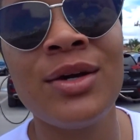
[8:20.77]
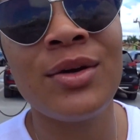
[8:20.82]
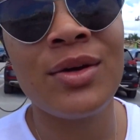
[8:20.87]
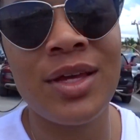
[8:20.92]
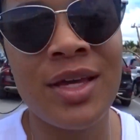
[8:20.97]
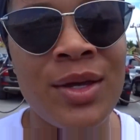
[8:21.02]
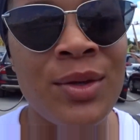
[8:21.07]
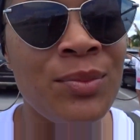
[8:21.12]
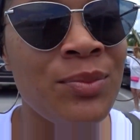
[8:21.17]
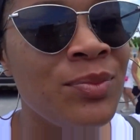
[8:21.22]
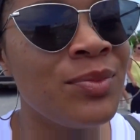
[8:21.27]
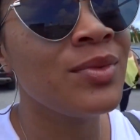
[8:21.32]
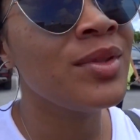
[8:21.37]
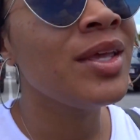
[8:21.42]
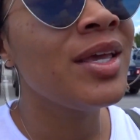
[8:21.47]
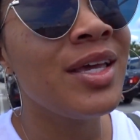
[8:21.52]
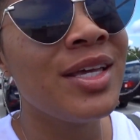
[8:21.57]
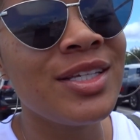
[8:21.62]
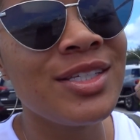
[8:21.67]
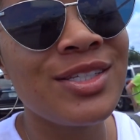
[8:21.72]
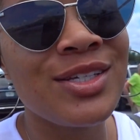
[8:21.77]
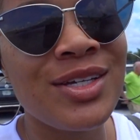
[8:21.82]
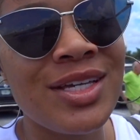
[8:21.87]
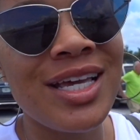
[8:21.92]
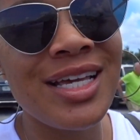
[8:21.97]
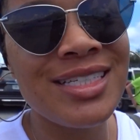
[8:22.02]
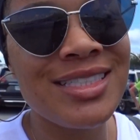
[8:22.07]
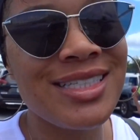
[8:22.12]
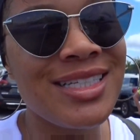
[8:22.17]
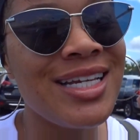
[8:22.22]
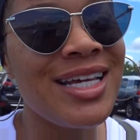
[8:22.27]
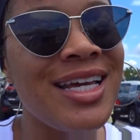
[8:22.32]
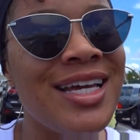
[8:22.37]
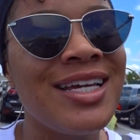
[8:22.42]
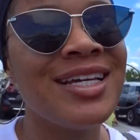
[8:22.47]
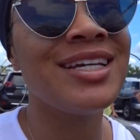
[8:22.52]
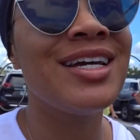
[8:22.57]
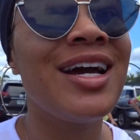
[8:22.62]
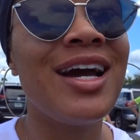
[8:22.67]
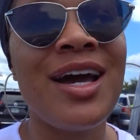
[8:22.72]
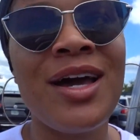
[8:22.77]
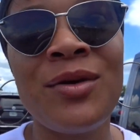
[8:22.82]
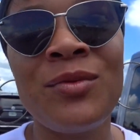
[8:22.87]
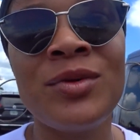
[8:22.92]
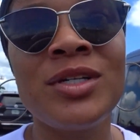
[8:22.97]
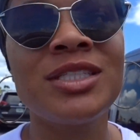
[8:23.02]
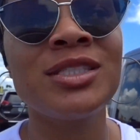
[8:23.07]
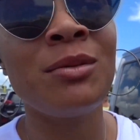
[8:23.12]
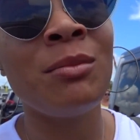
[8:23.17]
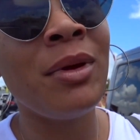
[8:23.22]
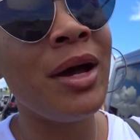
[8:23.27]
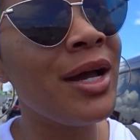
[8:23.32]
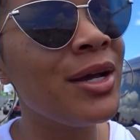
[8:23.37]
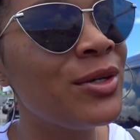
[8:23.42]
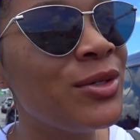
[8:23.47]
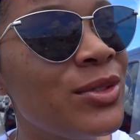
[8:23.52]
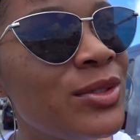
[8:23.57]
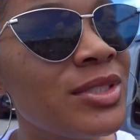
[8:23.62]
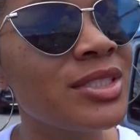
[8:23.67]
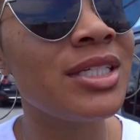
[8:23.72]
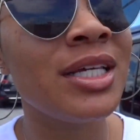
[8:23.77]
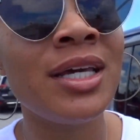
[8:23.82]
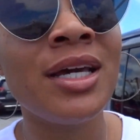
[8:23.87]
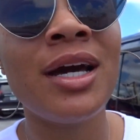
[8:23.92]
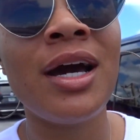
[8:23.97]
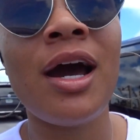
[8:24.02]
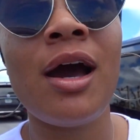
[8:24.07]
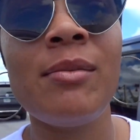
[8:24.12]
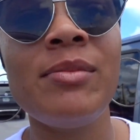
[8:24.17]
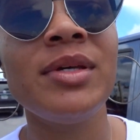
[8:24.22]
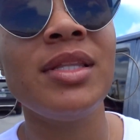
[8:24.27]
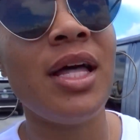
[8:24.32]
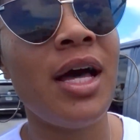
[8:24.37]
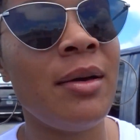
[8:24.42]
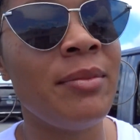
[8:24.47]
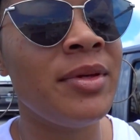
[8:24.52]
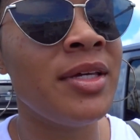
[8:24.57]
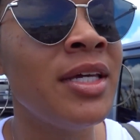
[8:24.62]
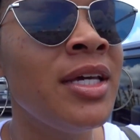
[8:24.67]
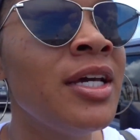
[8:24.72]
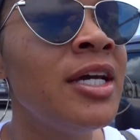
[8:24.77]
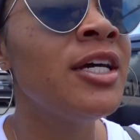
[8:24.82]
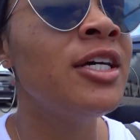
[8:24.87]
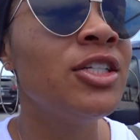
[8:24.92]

Okay, so yesterday I went to Michael's and Hobby Lobby